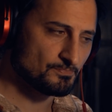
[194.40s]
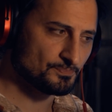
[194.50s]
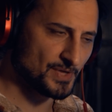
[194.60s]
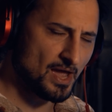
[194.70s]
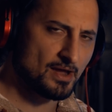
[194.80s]

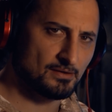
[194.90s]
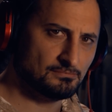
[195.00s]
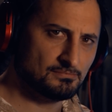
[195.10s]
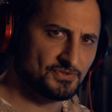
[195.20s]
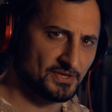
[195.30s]
Yeah,
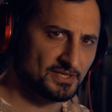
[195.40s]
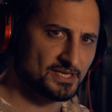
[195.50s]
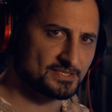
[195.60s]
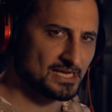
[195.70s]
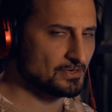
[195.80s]
I think it
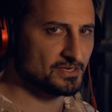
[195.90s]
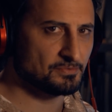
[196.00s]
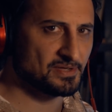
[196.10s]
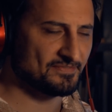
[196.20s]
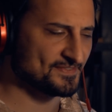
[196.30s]
is. I don't need to
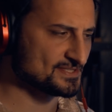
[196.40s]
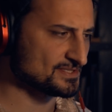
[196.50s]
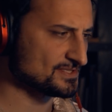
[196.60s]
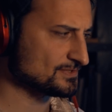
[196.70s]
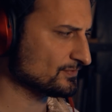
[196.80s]
be a
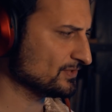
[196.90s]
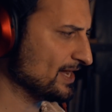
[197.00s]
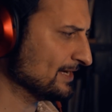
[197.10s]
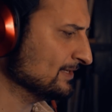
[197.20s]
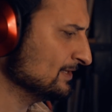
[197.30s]
physicist for
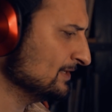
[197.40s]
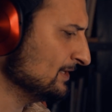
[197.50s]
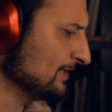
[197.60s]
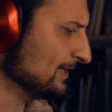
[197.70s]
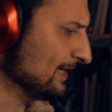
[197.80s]
that.
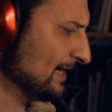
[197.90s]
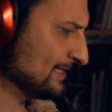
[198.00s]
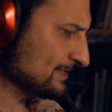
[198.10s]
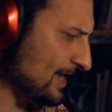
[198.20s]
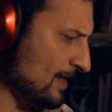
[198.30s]

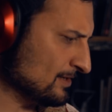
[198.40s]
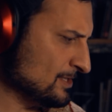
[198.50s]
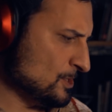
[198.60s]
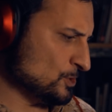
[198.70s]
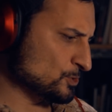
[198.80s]
Yeah,
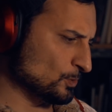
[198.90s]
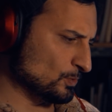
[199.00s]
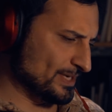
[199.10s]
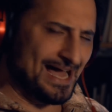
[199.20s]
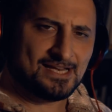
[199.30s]
so
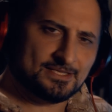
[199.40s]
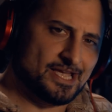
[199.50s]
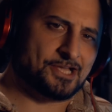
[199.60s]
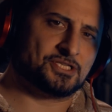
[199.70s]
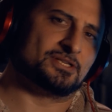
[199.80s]
light is
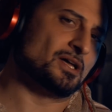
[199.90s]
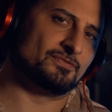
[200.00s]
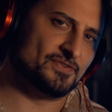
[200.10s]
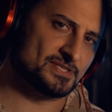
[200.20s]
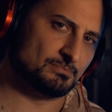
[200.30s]
actually not
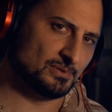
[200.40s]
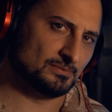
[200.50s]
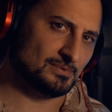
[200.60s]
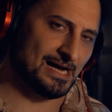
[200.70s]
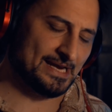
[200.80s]

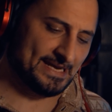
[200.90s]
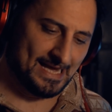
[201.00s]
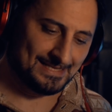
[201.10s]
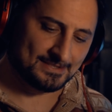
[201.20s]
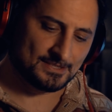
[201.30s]
visible
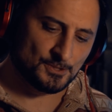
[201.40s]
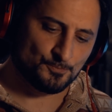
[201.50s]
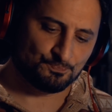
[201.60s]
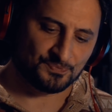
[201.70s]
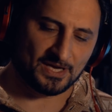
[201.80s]
unless
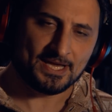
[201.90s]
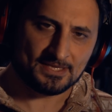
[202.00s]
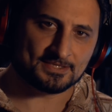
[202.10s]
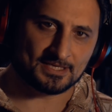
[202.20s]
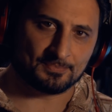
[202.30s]
it
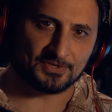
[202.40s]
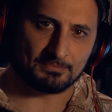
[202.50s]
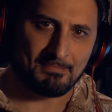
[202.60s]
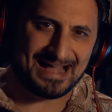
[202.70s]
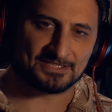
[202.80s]
hits
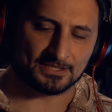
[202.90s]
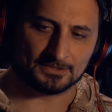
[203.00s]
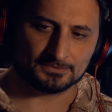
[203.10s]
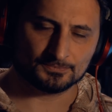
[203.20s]
something, matter.